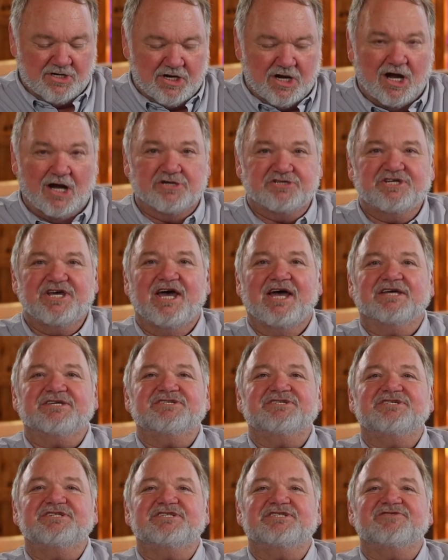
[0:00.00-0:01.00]
Our
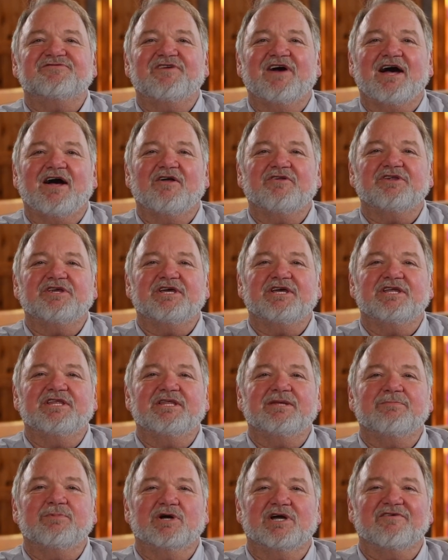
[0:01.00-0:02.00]
text is found in
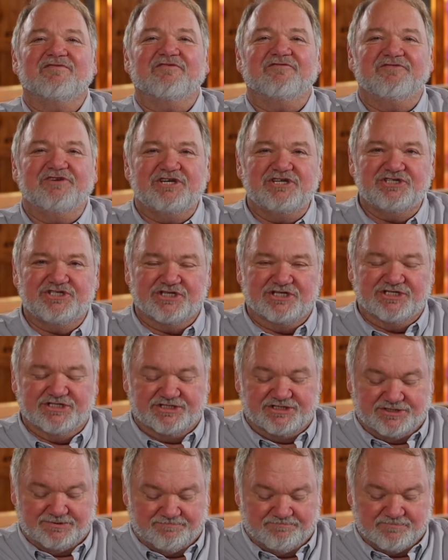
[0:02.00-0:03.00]
the book of
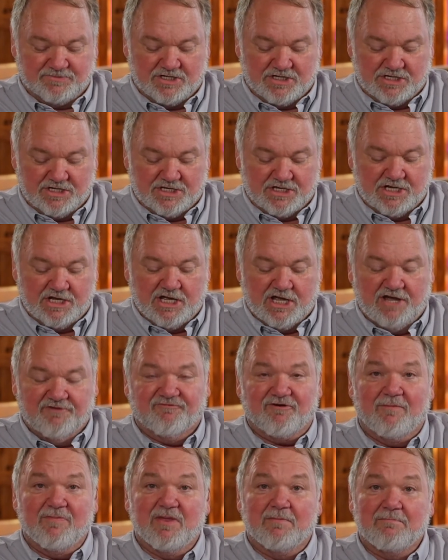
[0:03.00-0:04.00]
Ephesians
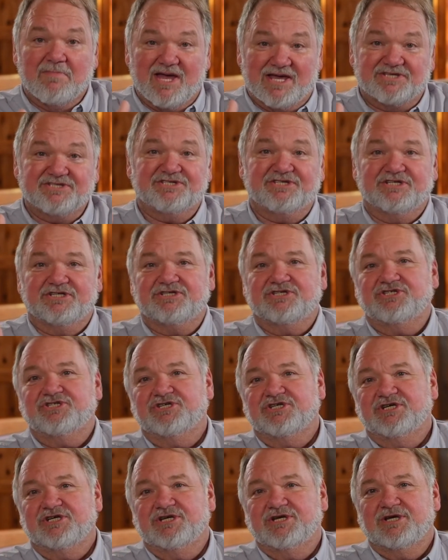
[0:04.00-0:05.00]
from the
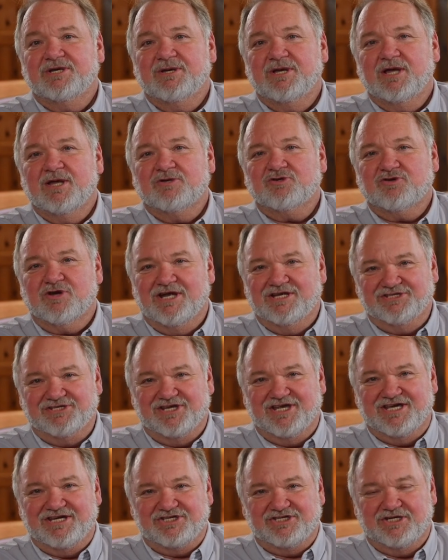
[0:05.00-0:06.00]
Message
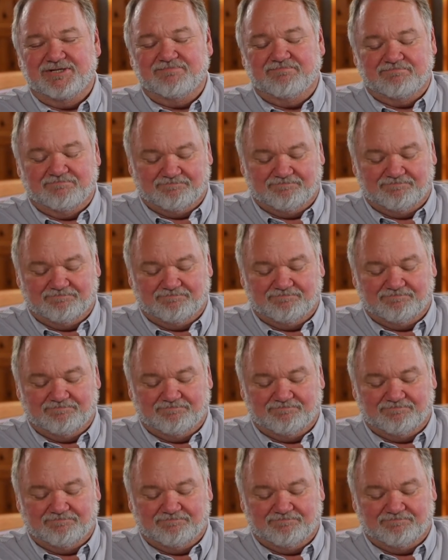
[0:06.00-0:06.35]
translation,